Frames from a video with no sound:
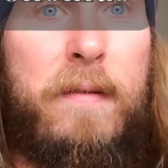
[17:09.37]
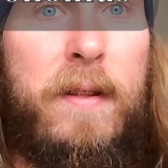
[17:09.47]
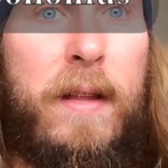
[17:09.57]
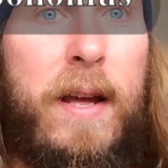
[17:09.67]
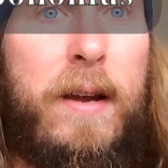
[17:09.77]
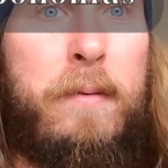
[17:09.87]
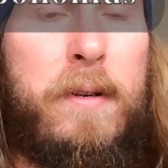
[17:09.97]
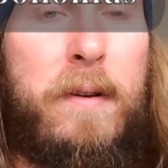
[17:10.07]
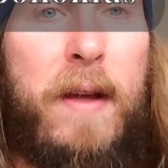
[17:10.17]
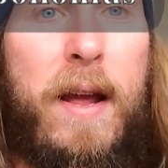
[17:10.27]
of the
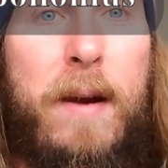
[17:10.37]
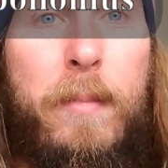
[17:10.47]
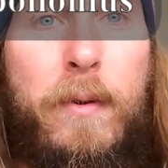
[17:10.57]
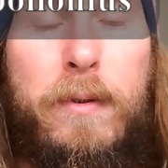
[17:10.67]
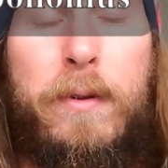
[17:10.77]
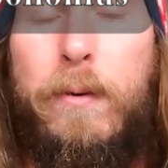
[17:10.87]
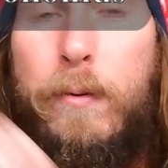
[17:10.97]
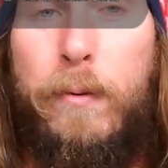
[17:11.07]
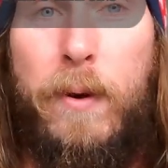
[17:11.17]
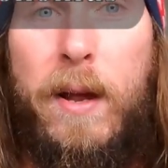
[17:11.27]
language of animals
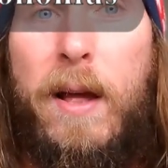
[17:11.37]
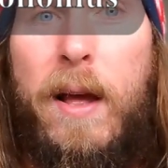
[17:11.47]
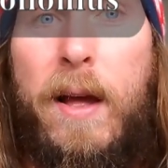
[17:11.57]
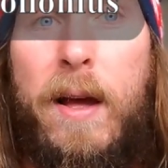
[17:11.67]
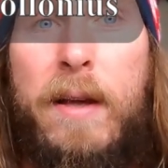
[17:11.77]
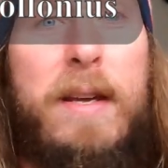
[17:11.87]
through uh,